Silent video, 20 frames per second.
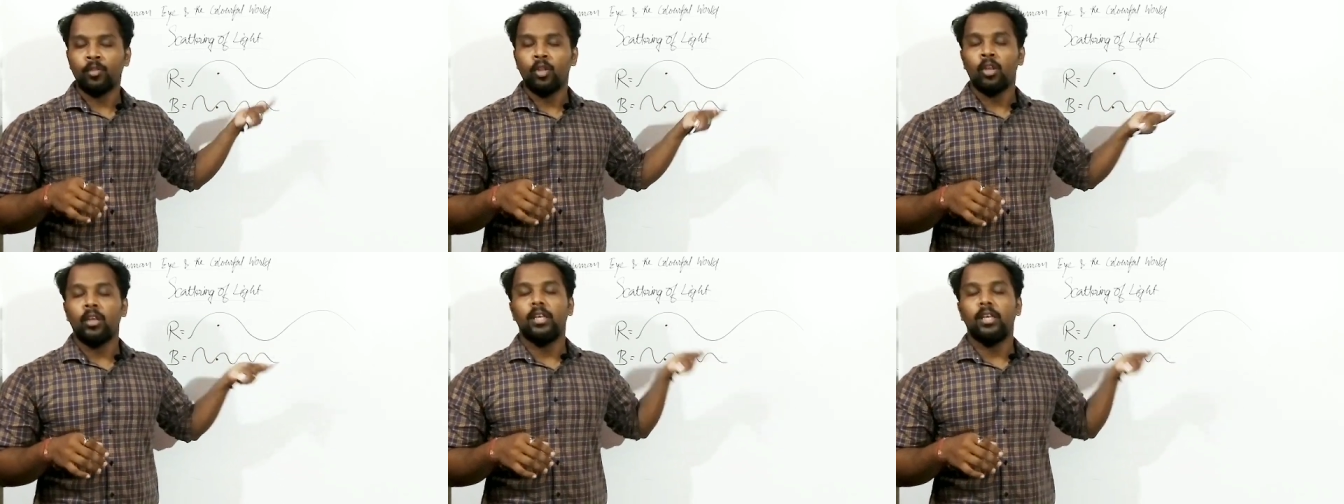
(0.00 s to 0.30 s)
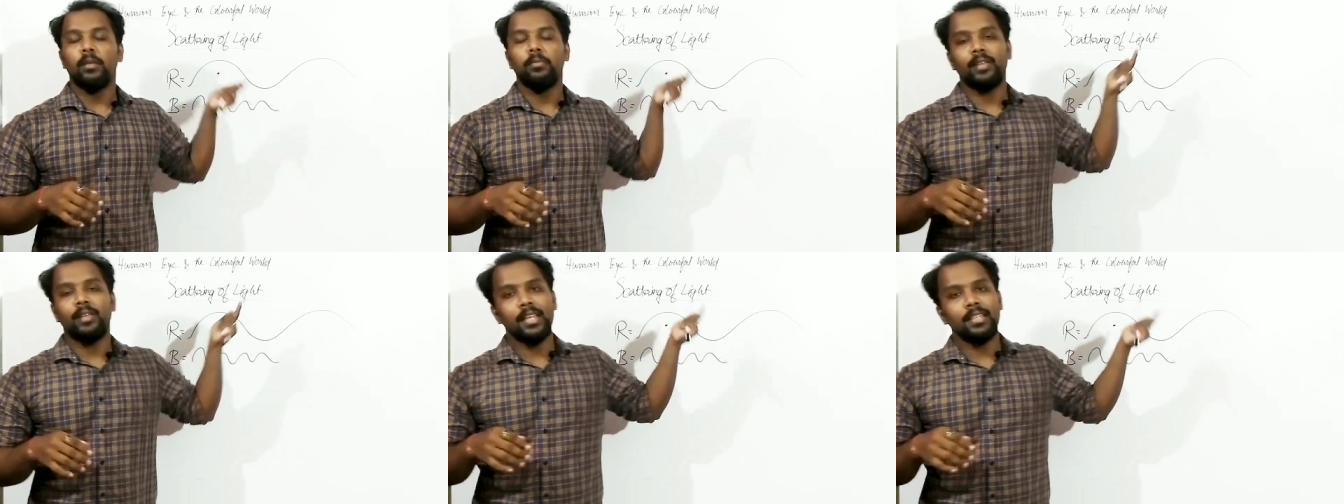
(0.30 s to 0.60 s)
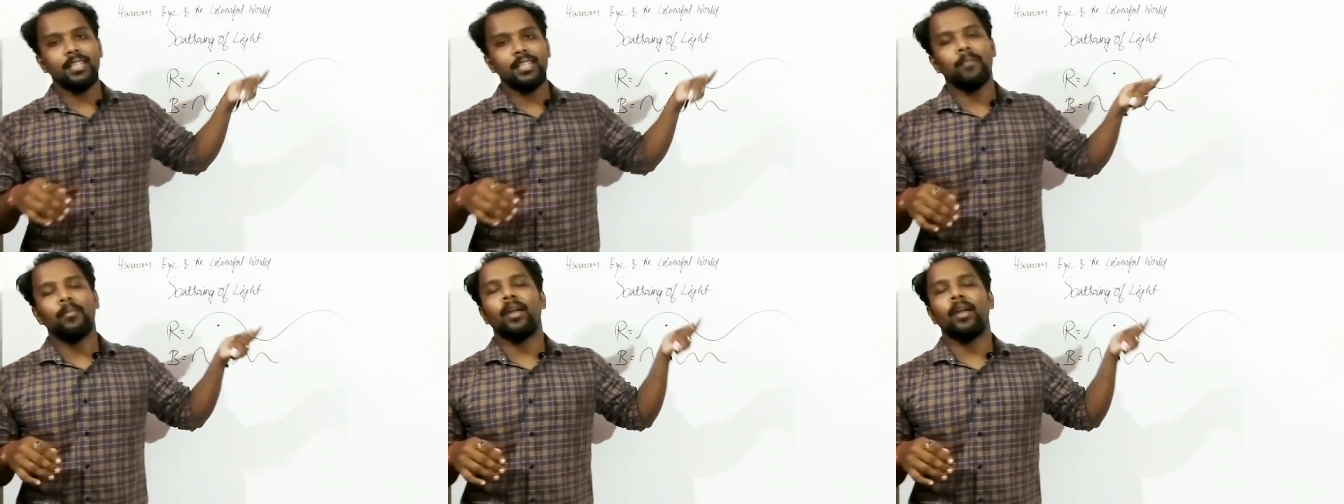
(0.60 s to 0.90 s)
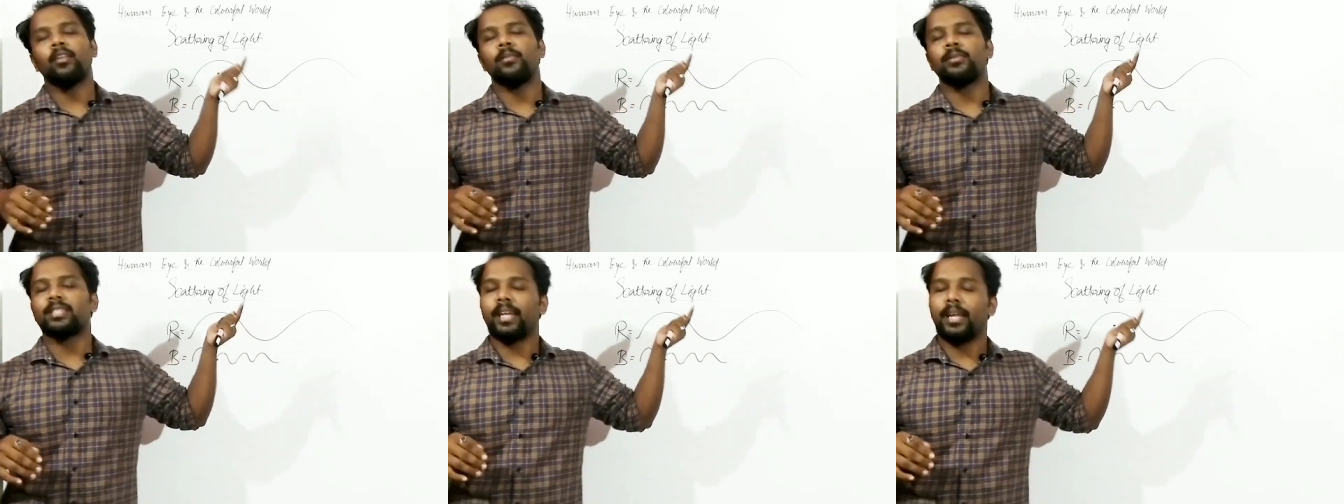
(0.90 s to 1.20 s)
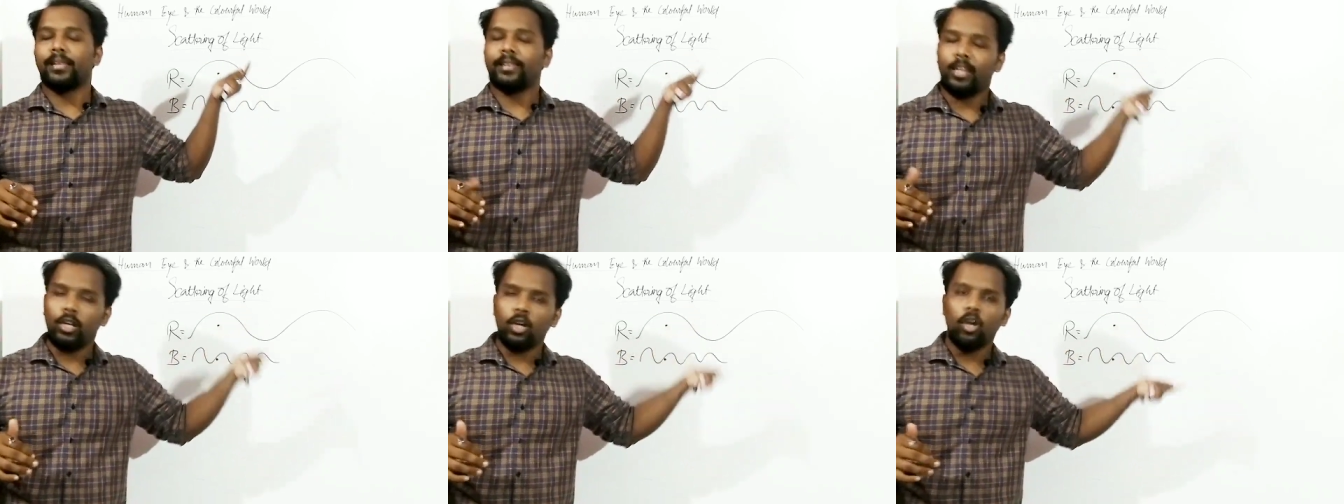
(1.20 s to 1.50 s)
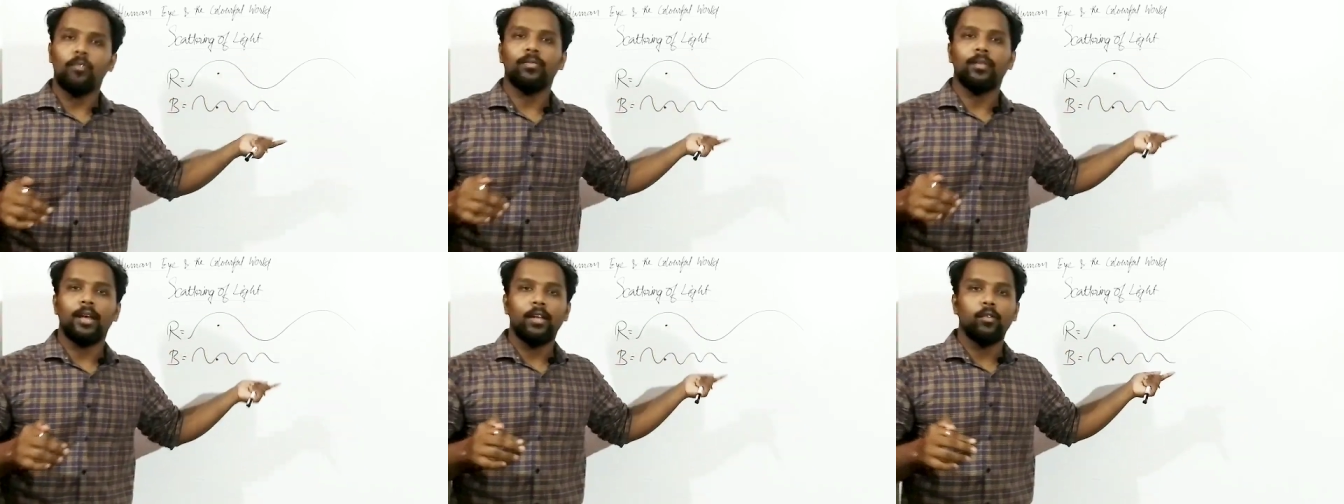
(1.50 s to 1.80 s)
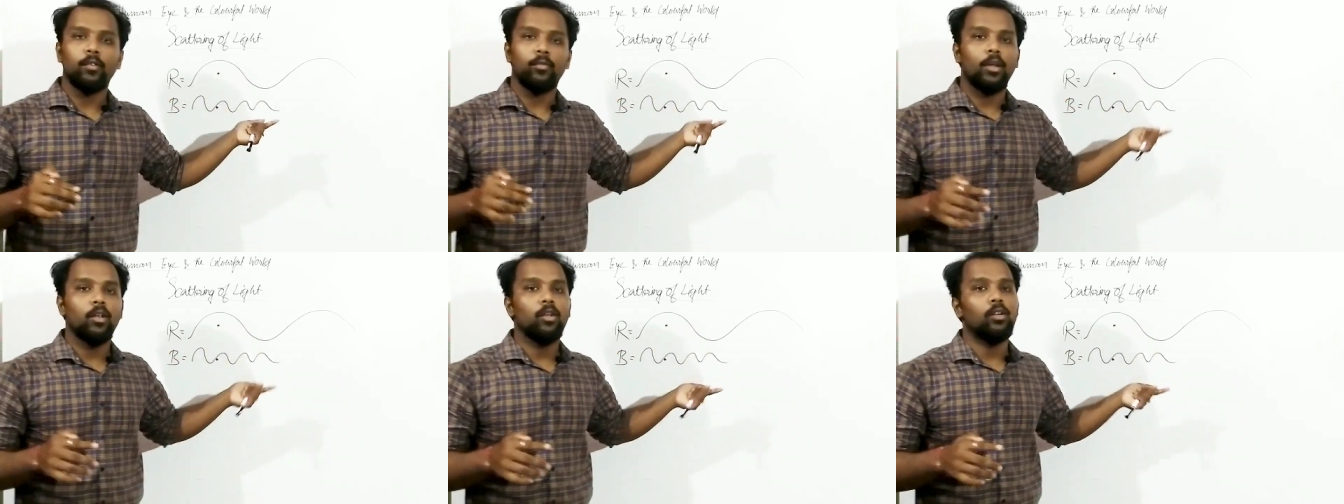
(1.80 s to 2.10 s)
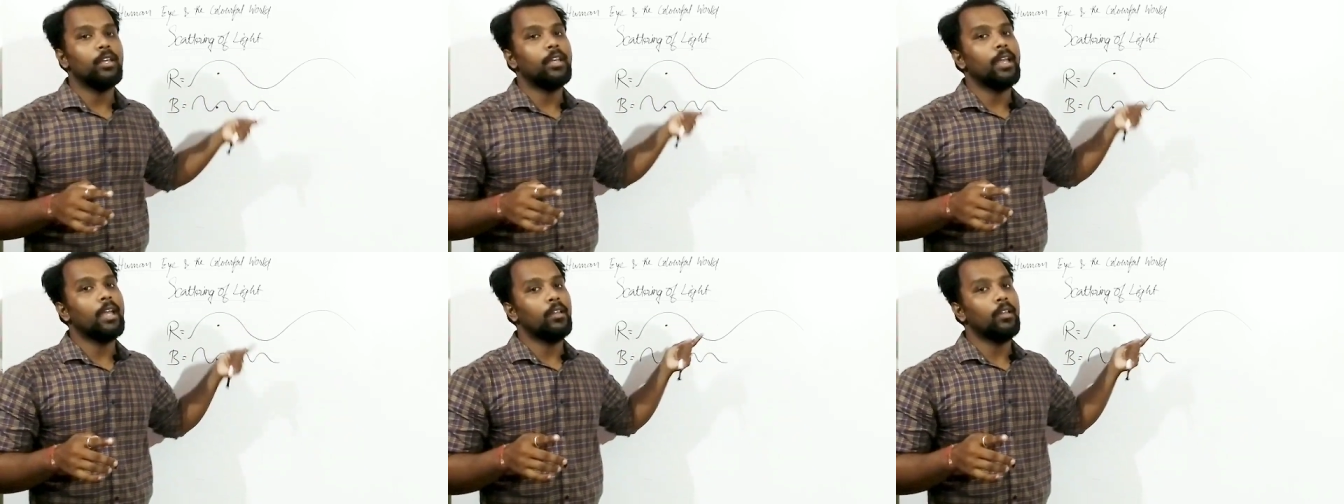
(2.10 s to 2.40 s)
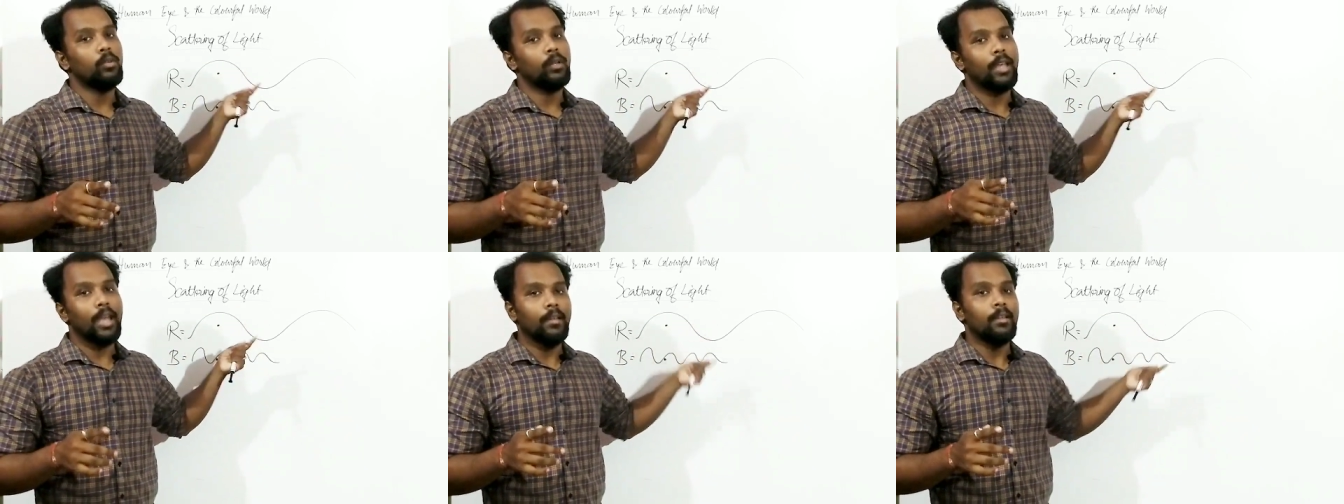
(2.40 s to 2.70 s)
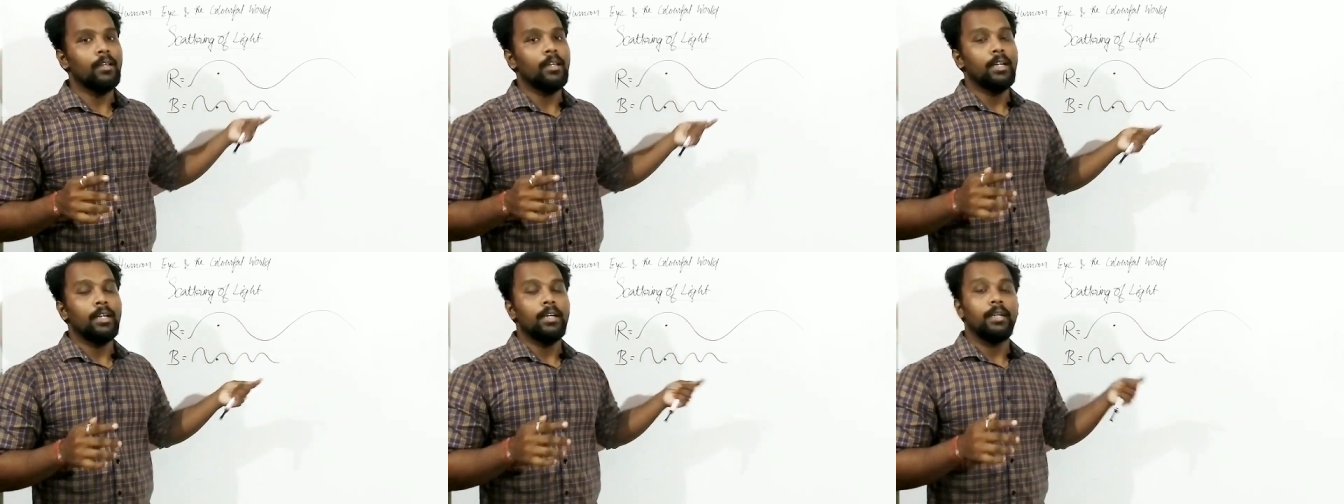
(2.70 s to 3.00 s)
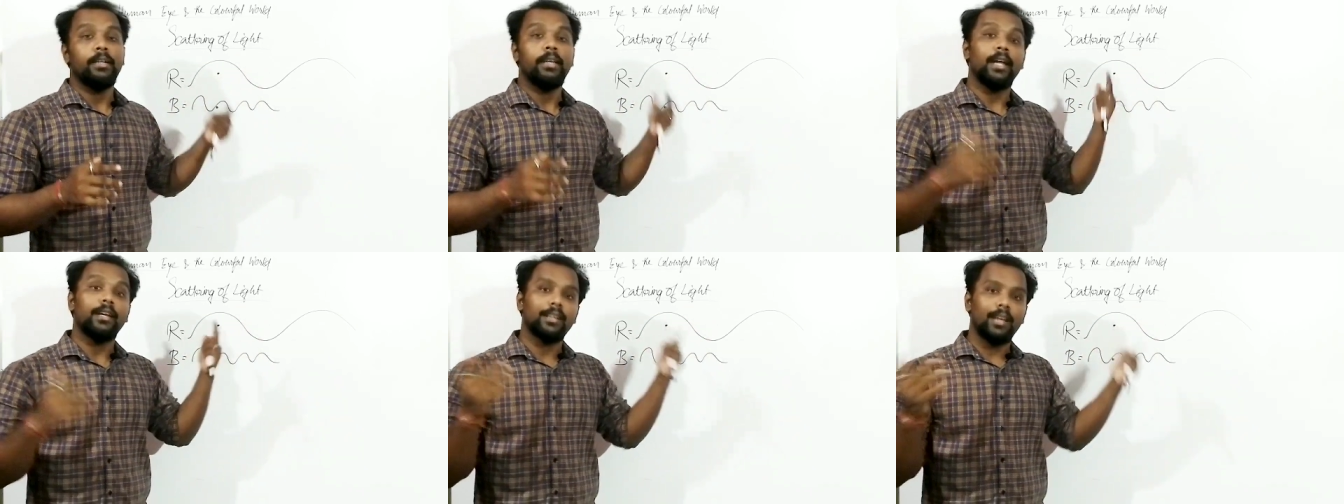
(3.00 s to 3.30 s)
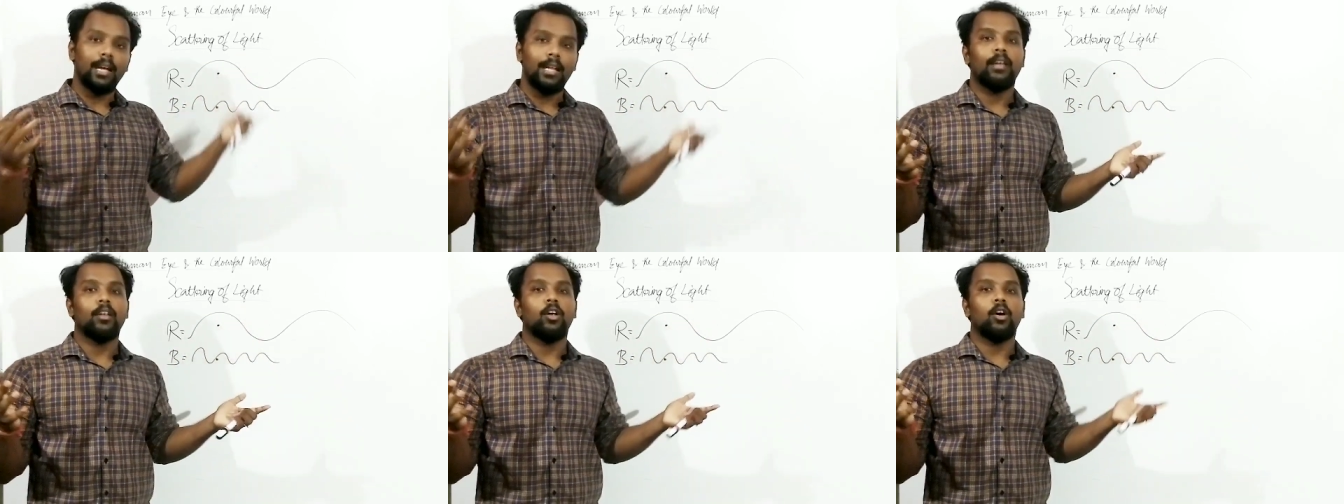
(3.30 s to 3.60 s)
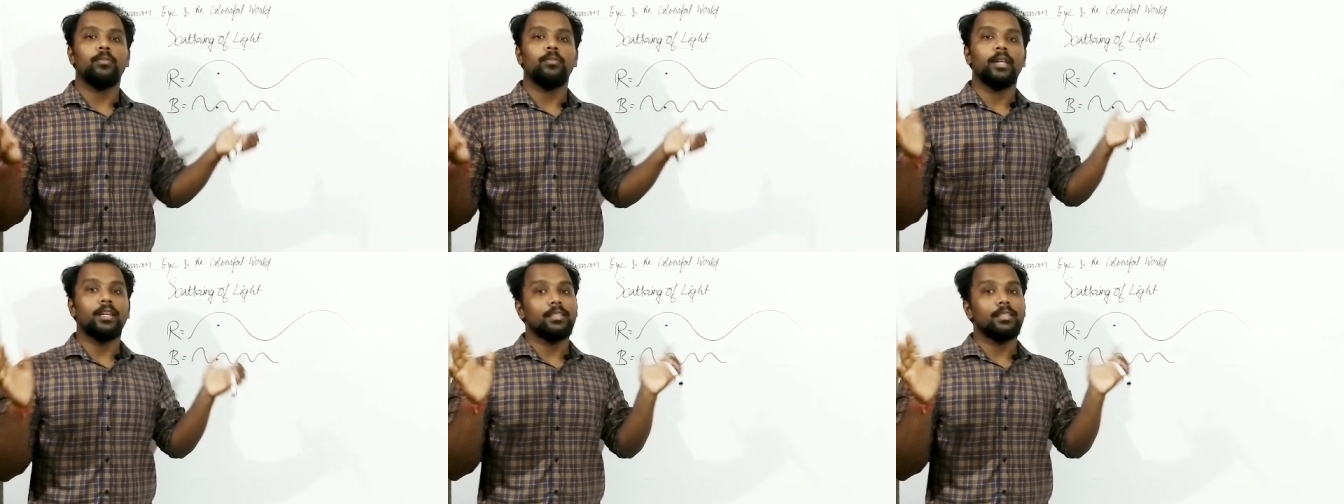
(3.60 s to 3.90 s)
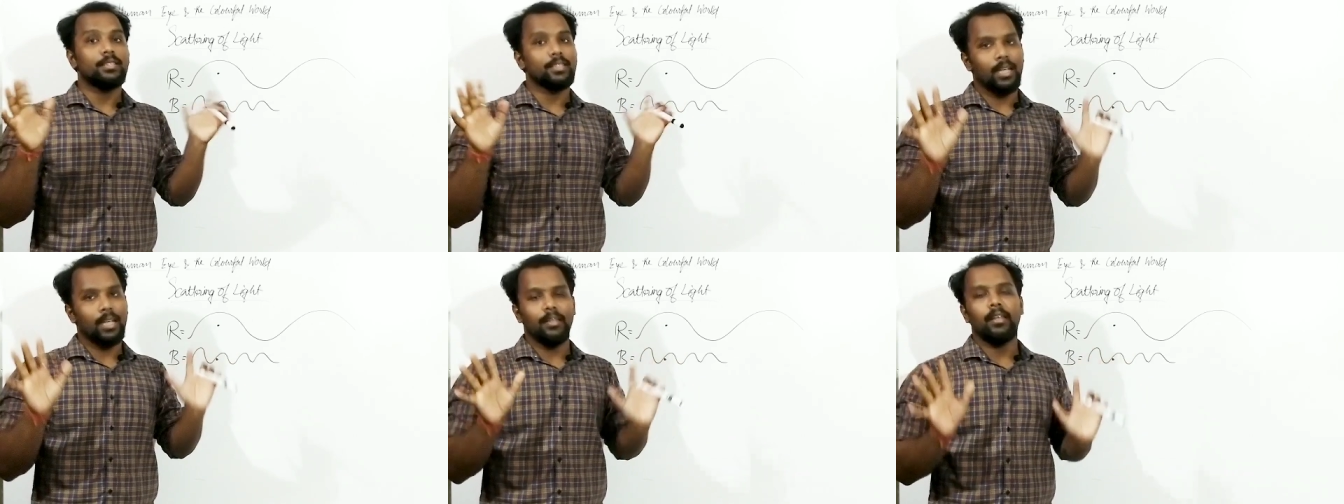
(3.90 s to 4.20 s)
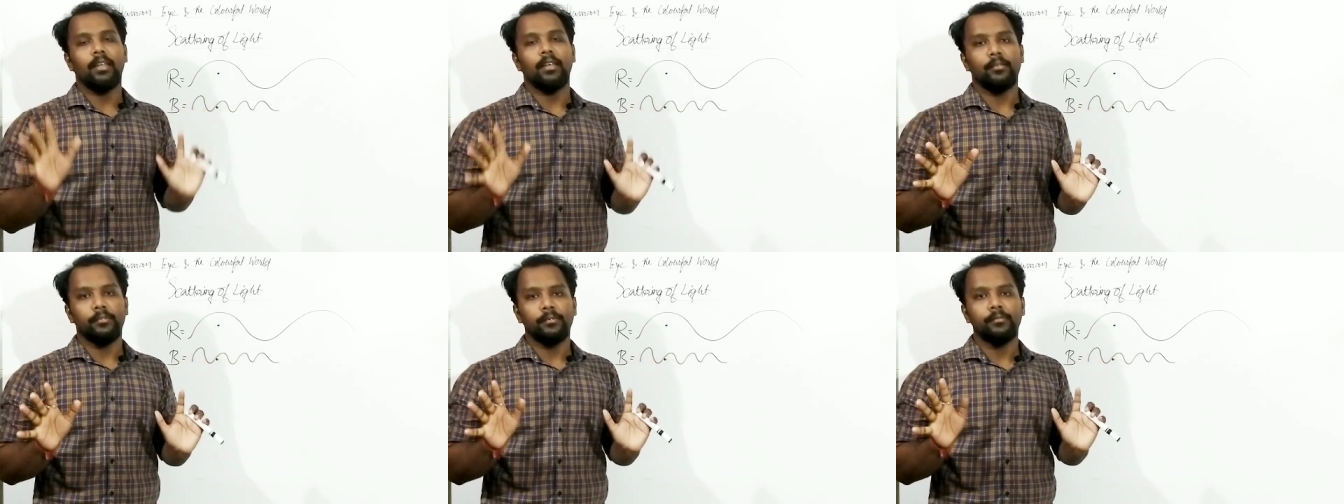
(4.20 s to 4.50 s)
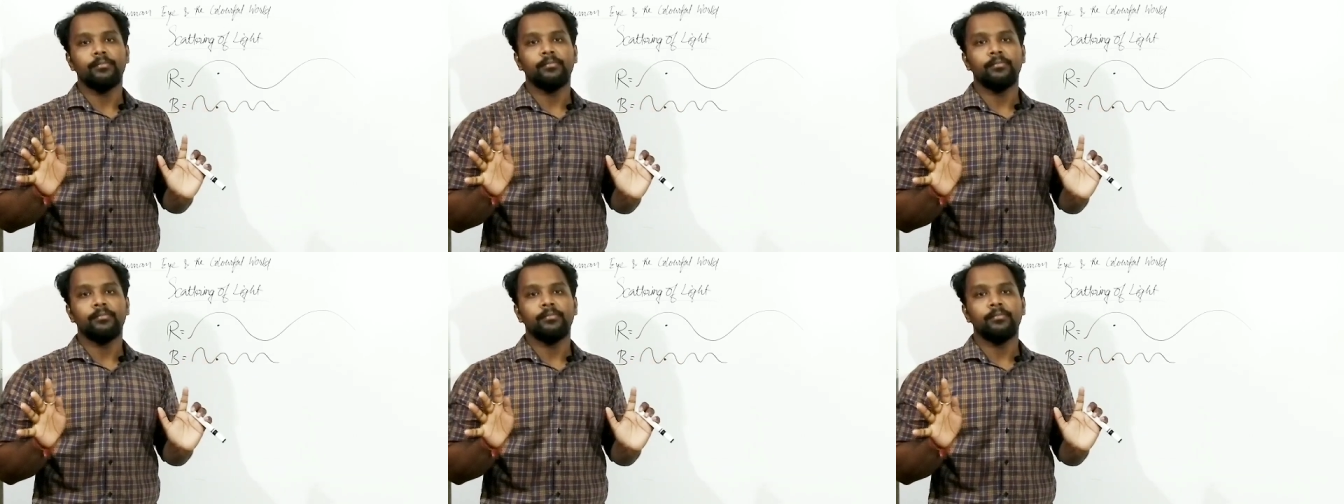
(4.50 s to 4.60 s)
If there is some kind of scattering of light, we are only going to get that color of that scattering.